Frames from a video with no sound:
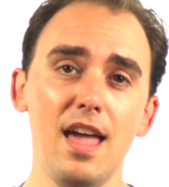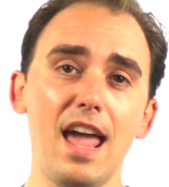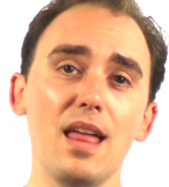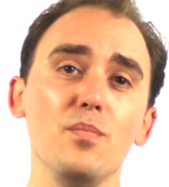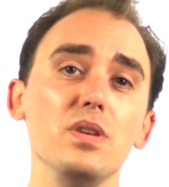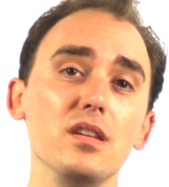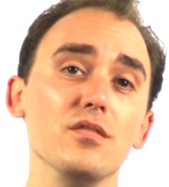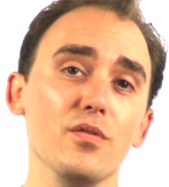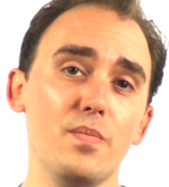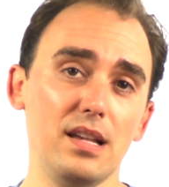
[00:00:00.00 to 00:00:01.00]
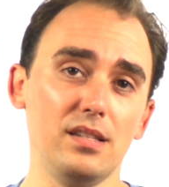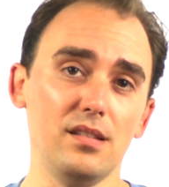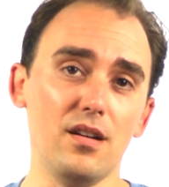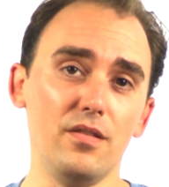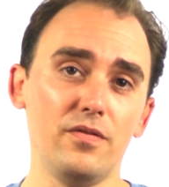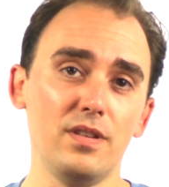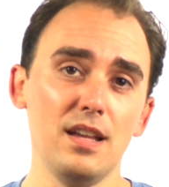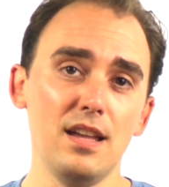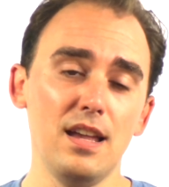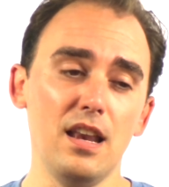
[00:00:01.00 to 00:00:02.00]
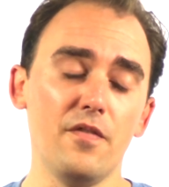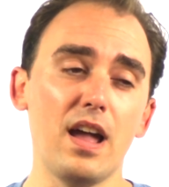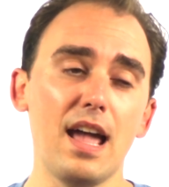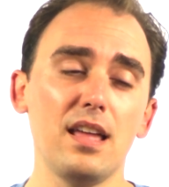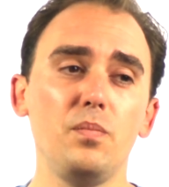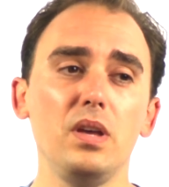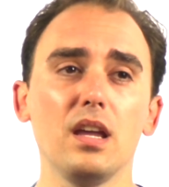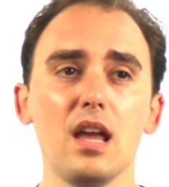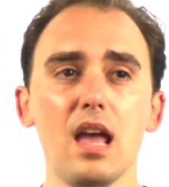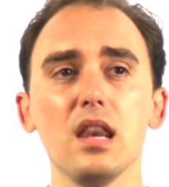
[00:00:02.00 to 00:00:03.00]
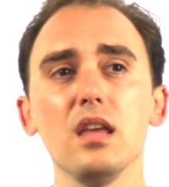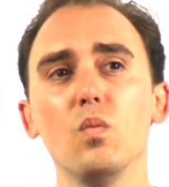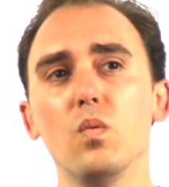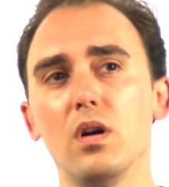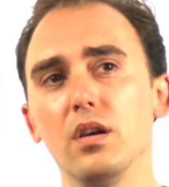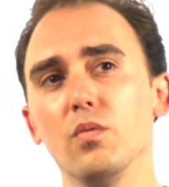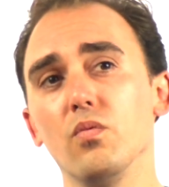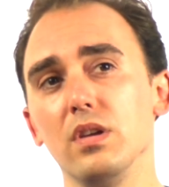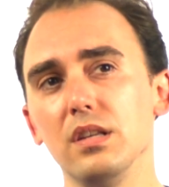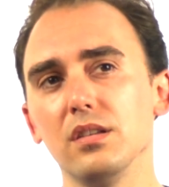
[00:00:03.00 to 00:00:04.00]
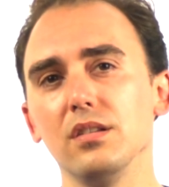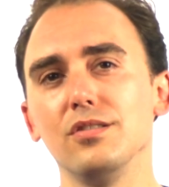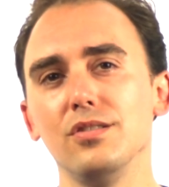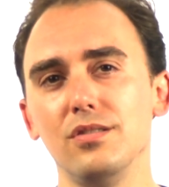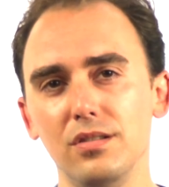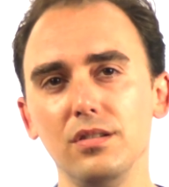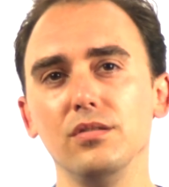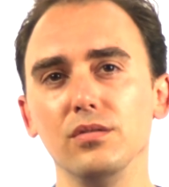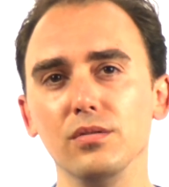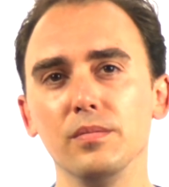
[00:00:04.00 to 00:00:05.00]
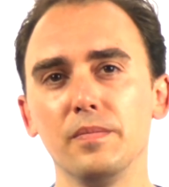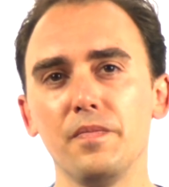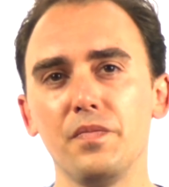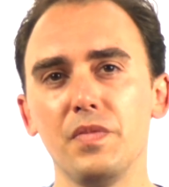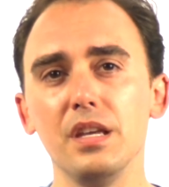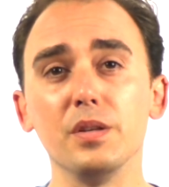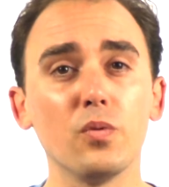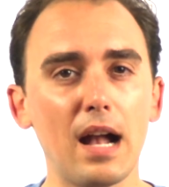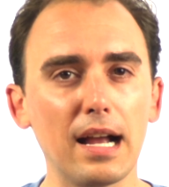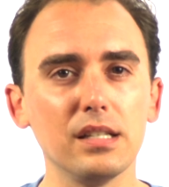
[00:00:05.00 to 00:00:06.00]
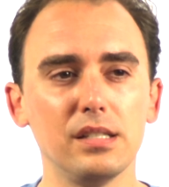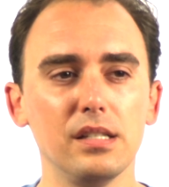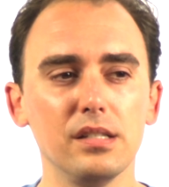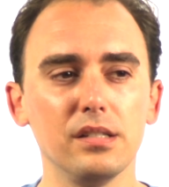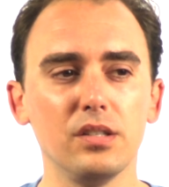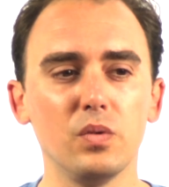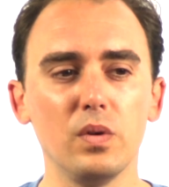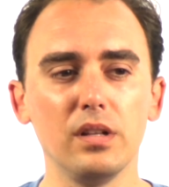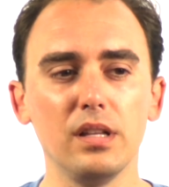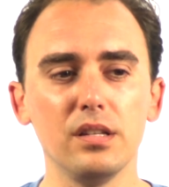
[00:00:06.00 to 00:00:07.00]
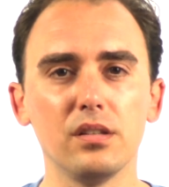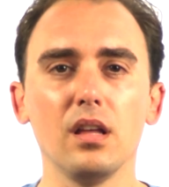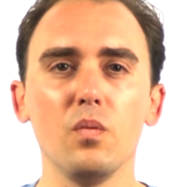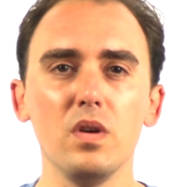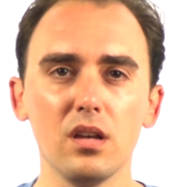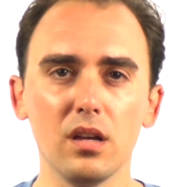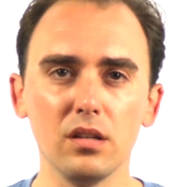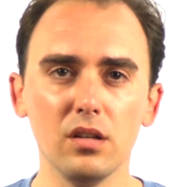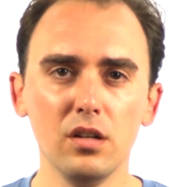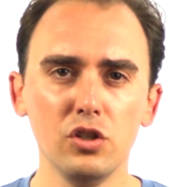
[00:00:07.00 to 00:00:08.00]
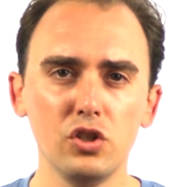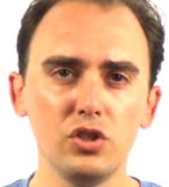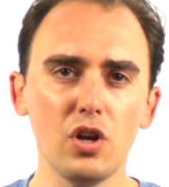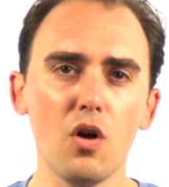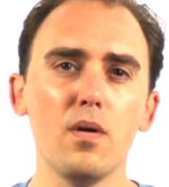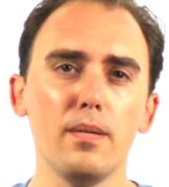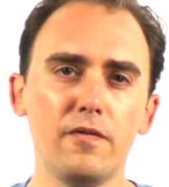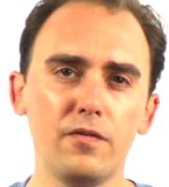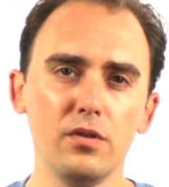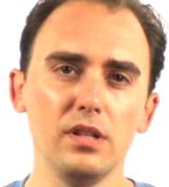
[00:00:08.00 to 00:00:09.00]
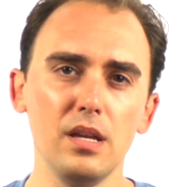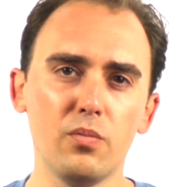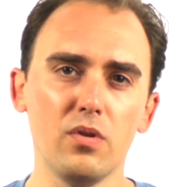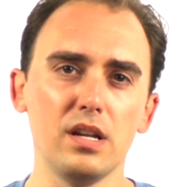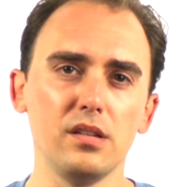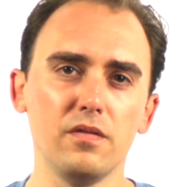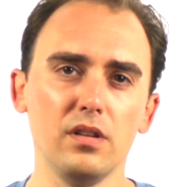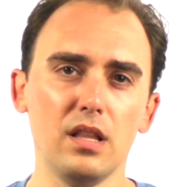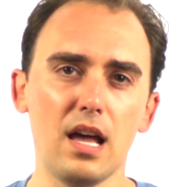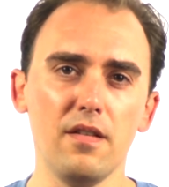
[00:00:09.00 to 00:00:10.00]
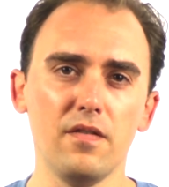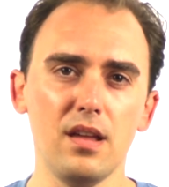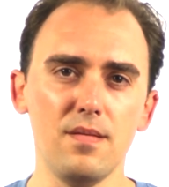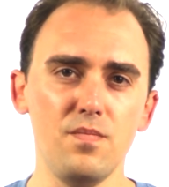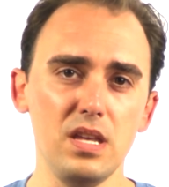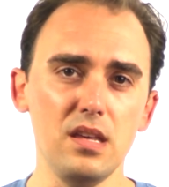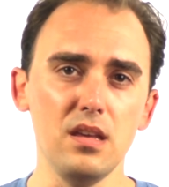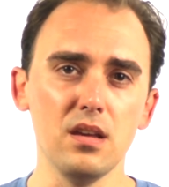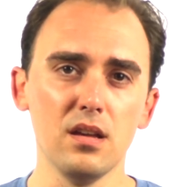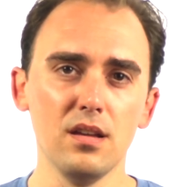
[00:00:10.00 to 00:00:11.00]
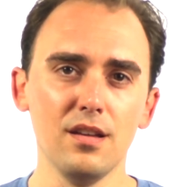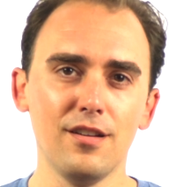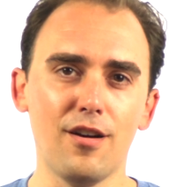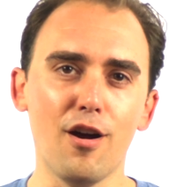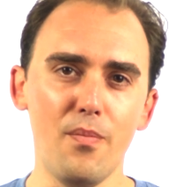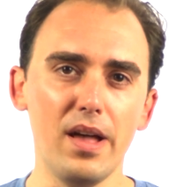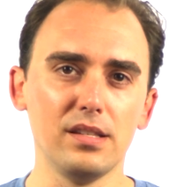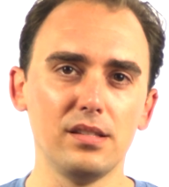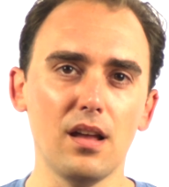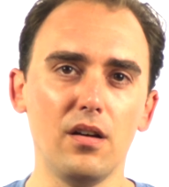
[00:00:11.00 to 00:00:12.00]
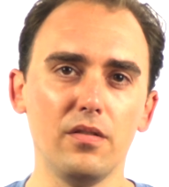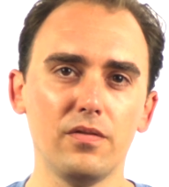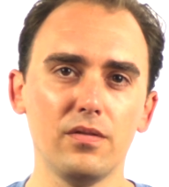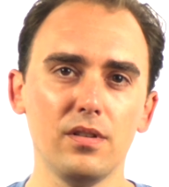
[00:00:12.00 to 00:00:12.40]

and be your best self. And if I had to pick any one reason to do these practices, it's really so that we can show up fully present for life and be our best self.